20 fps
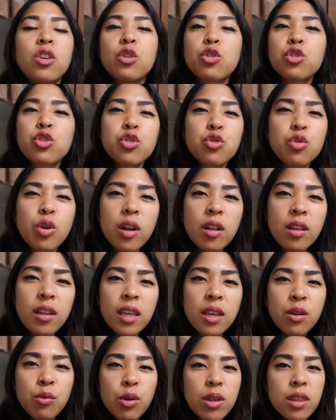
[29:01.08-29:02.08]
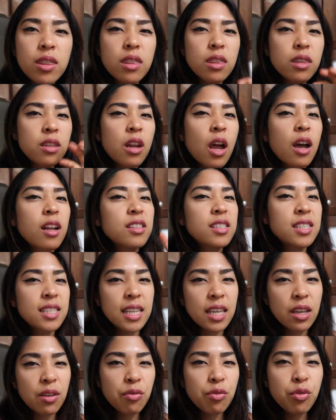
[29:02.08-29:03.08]
you're struggling with not
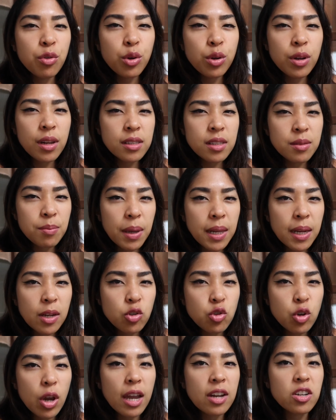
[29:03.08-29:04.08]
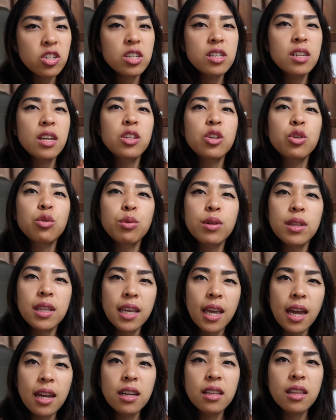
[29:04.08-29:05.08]
seeing food as a main attraction, and you're
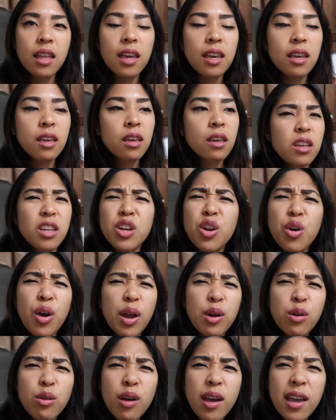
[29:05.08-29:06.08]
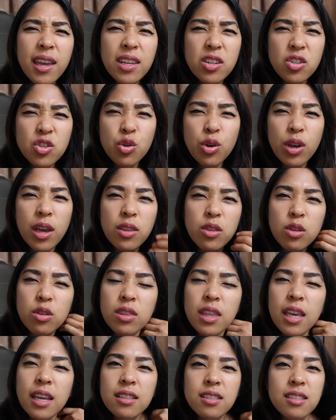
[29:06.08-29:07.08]
really kind of like, you know, how do I enjoy other
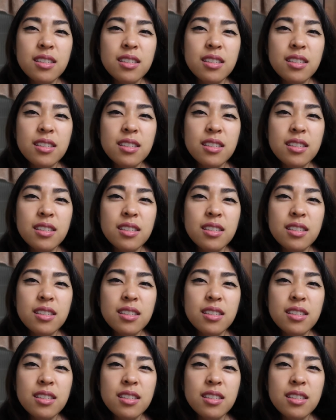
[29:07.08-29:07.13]
things?